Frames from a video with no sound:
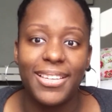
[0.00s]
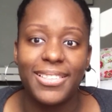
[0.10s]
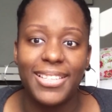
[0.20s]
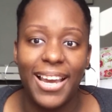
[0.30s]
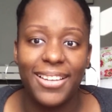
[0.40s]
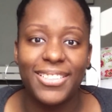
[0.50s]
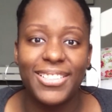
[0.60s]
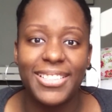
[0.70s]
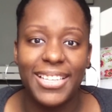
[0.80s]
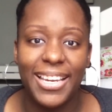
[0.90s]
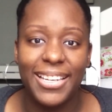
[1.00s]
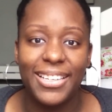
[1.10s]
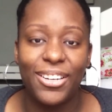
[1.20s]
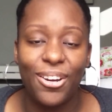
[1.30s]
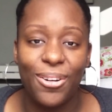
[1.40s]
the doctor
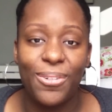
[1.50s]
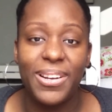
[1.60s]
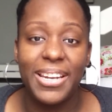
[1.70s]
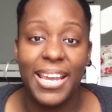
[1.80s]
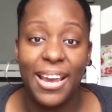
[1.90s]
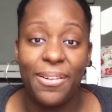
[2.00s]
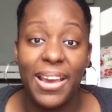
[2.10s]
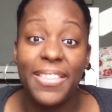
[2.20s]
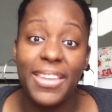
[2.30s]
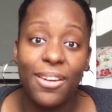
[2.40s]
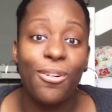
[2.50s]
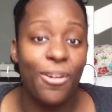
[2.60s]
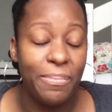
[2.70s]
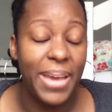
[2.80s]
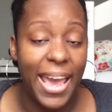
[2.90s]
said go now. And they
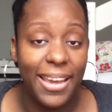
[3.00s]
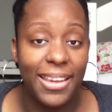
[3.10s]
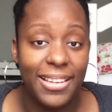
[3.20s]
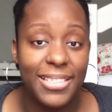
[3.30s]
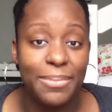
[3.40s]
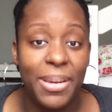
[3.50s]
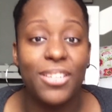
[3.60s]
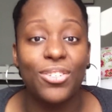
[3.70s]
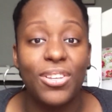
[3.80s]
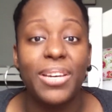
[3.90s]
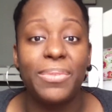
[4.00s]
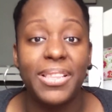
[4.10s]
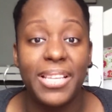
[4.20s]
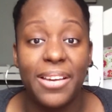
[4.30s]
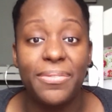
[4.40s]
called back to make sure that
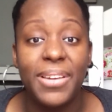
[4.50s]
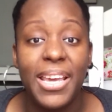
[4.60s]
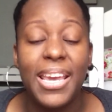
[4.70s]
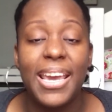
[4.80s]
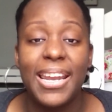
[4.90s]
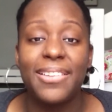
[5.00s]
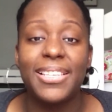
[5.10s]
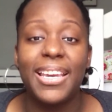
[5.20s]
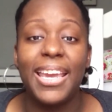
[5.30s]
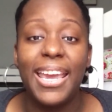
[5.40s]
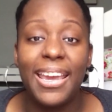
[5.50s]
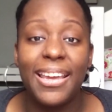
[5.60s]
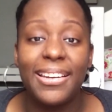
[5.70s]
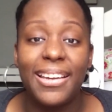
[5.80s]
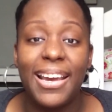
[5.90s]
we left. And I was like,
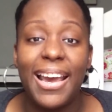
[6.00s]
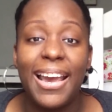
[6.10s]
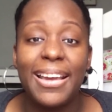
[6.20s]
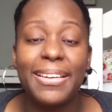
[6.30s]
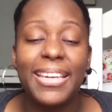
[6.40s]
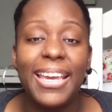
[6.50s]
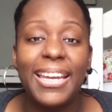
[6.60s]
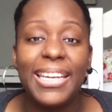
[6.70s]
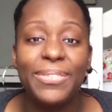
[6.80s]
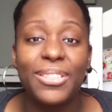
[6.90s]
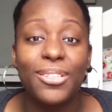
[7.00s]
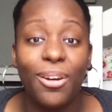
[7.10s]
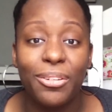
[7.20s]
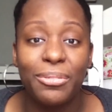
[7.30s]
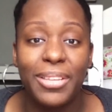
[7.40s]
and I can't even
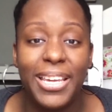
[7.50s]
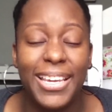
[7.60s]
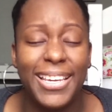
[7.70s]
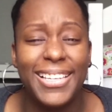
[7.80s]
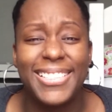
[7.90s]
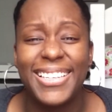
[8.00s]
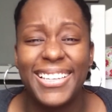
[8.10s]
talk through these